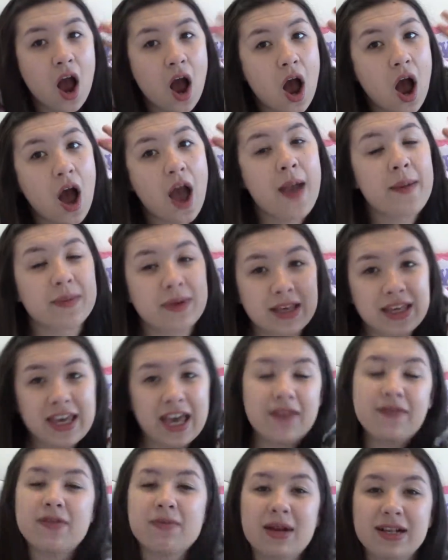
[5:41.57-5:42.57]
I'm
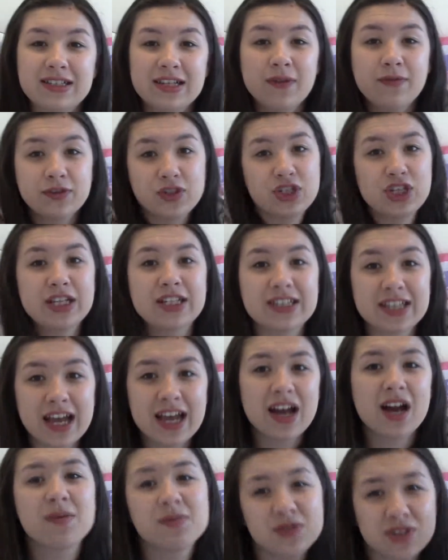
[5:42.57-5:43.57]
giving myself a cheat day.
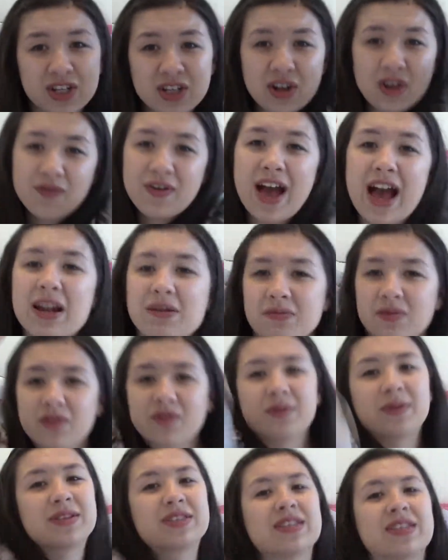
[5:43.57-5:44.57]
I'm doing a lot of hand
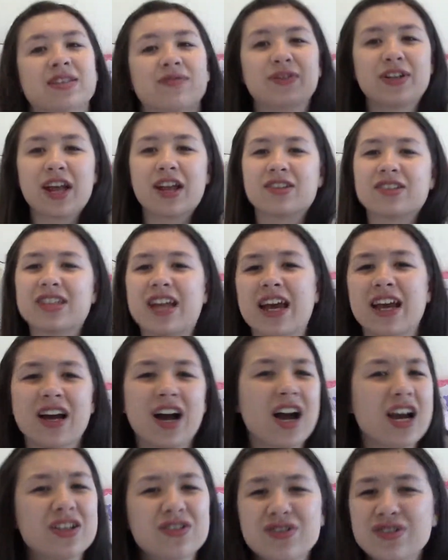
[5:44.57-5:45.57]
movements in this video today.
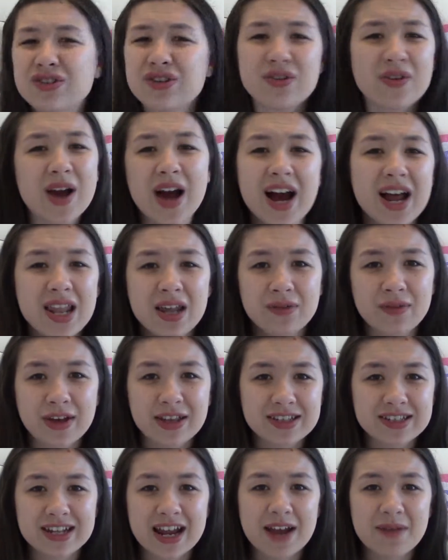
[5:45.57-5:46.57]
Screw it, I love
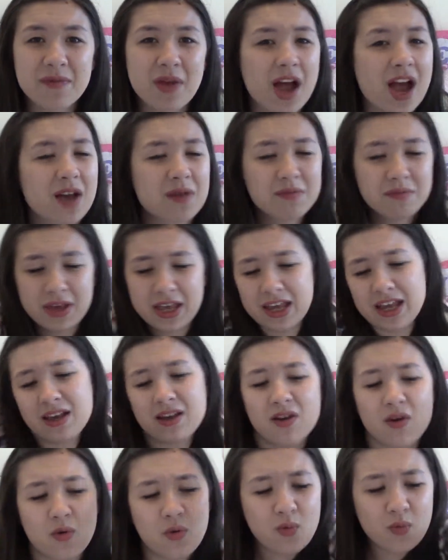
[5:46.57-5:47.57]
it today. I'm
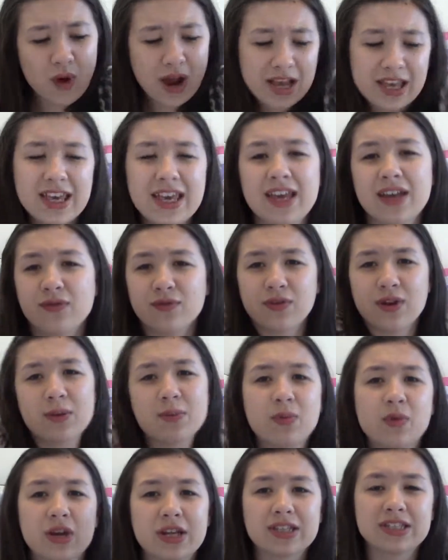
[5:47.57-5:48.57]
being wacky and
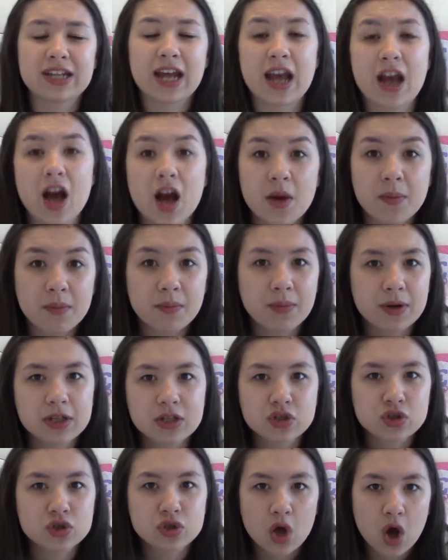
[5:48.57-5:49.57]
flamboyant today.
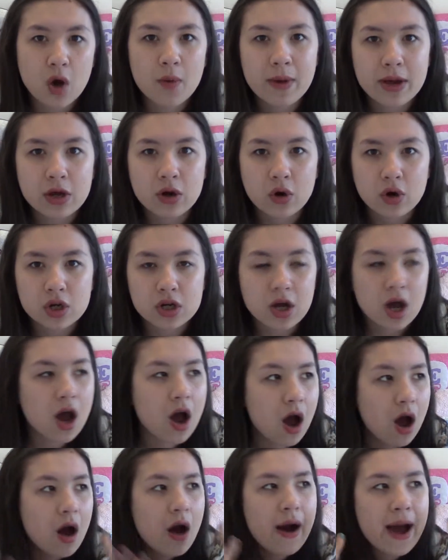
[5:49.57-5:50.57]
Oh my god,
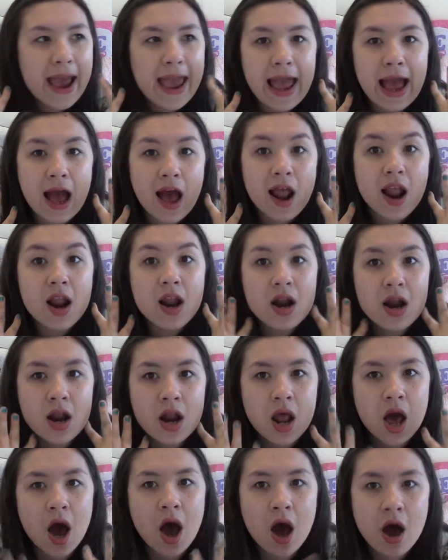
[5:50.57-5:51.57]
I
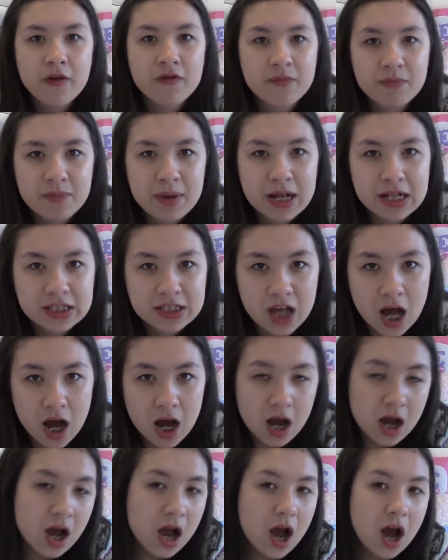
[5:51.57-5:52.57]
love pizza.
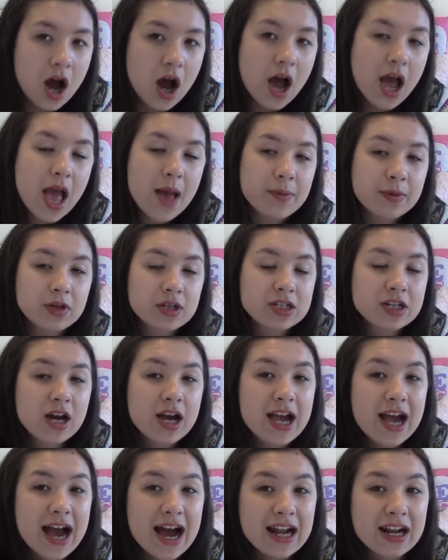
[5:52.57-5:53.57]
I am on a
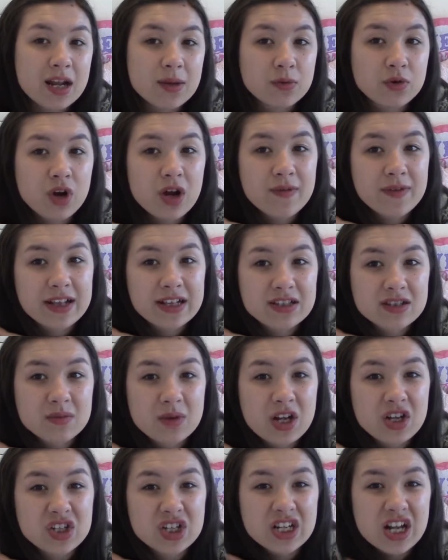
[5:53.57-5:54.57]
diet and I'm craving it so
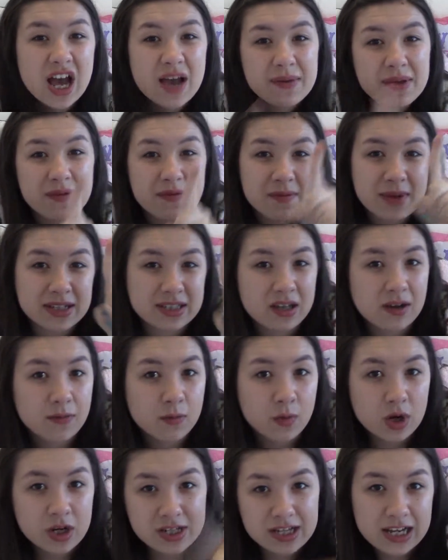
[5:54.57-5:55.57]
much, and I'm giving myself
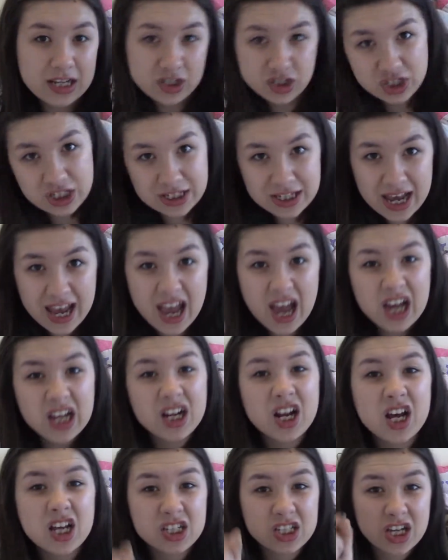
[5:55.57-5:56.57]
one day a cheat day, and
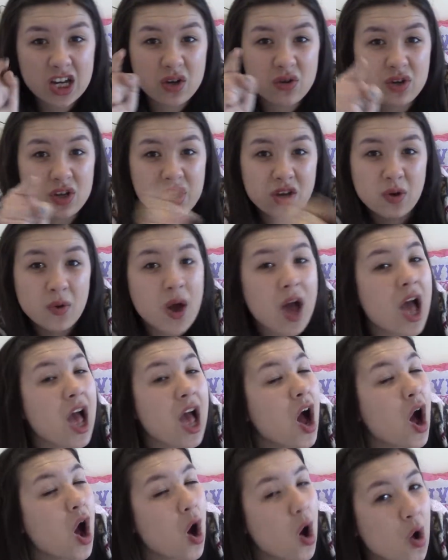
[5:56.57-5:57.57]
I tell you,
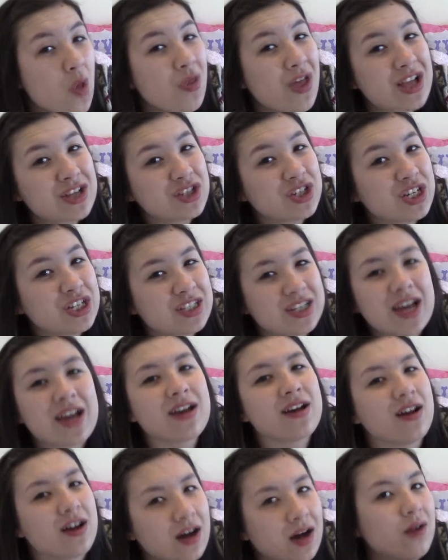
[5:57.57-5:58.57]
on that cheat day,
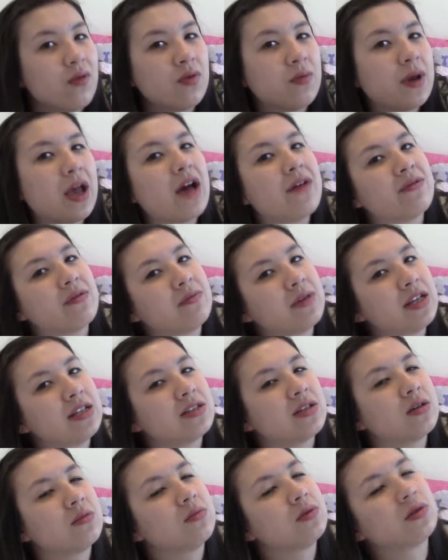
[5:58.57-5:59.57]
I will be having
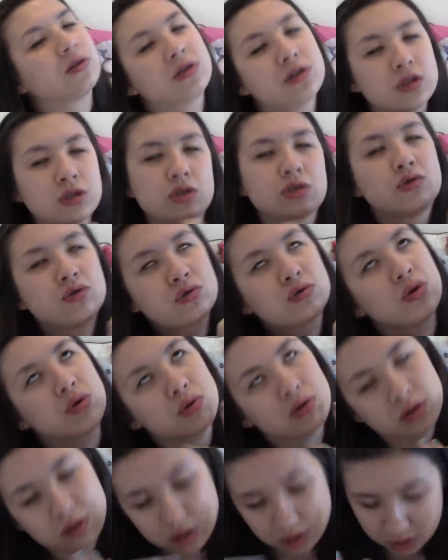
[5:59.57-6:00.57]
pizza because it's so
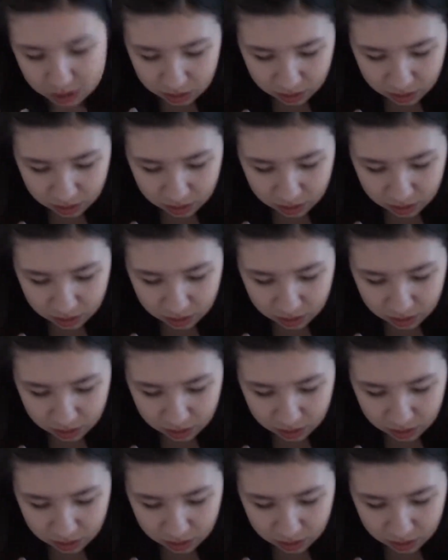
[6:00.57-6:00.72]
good.